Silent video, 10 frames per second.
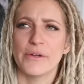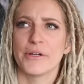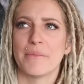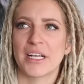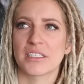we were
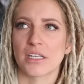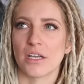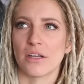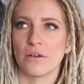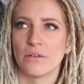in
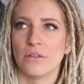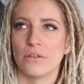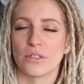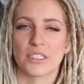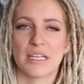Mexico
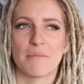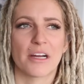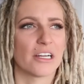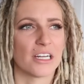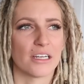or St.
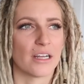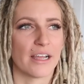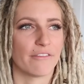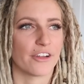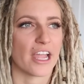Martin,
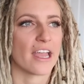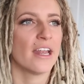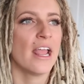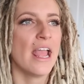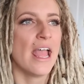I
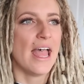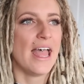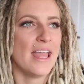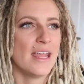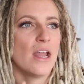forget.
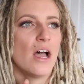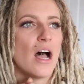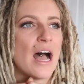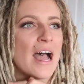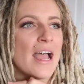And
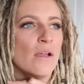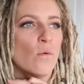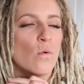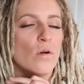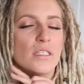I
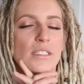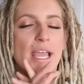was